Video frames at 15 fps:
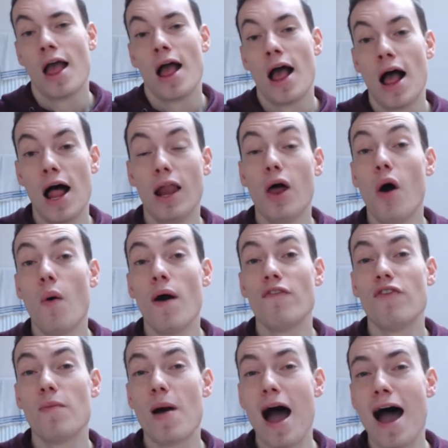Hello
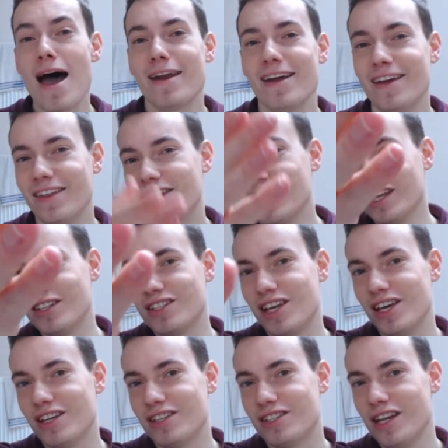everybody, this
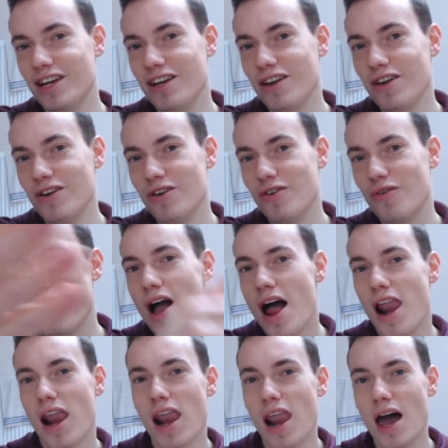is the new
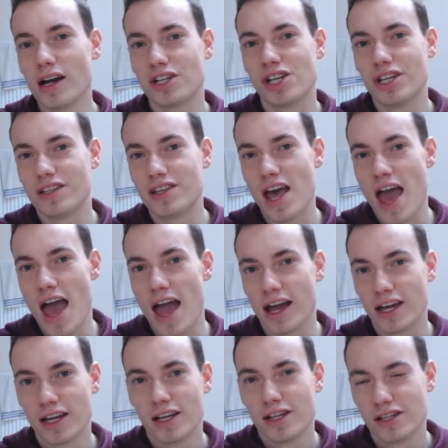Logitech
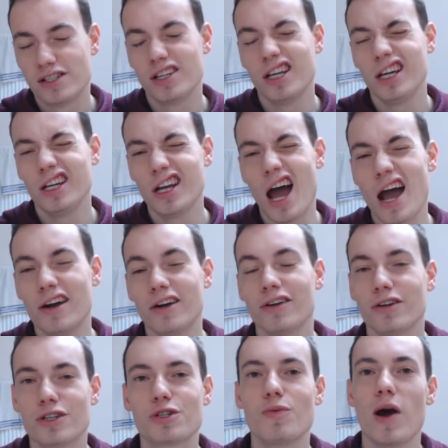
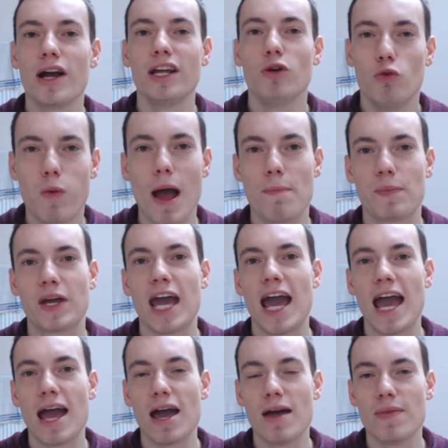C920
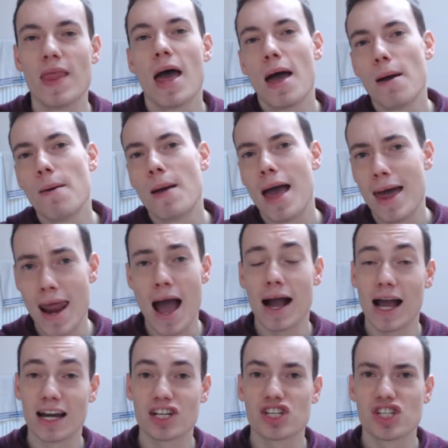webcam. And I
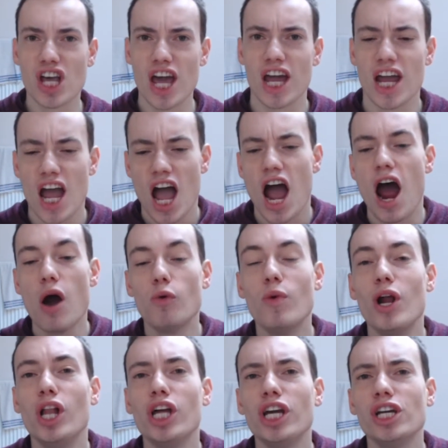gotta say, I
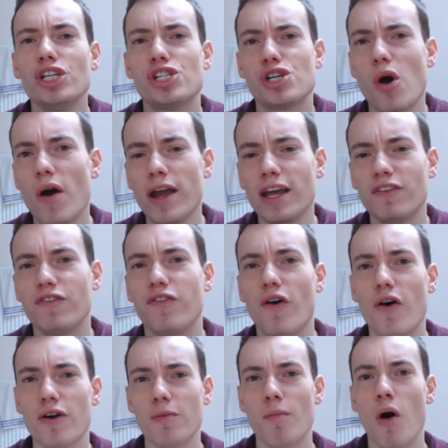really enjoy it for
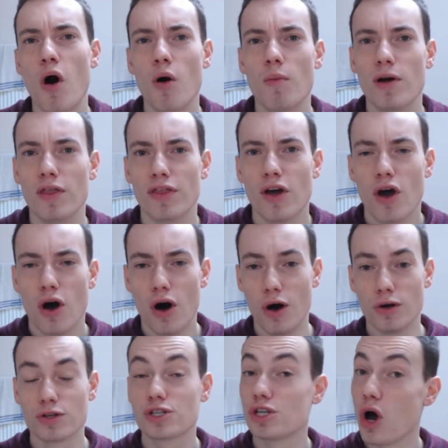the moment.
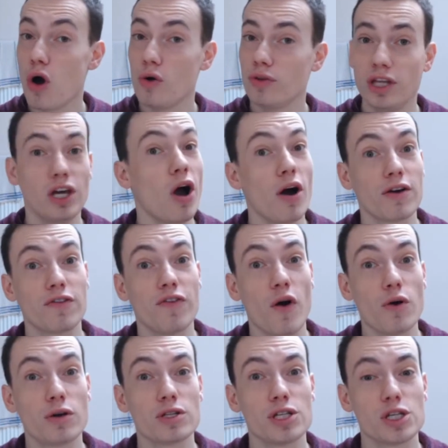Also, the
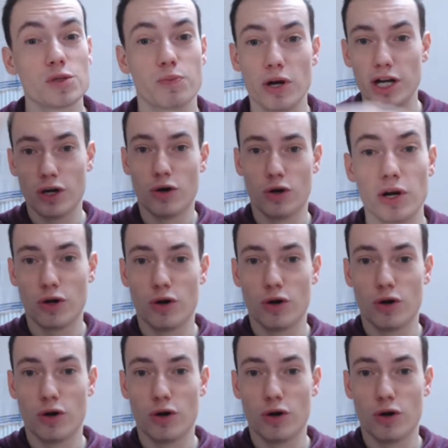autofocus is pretty good.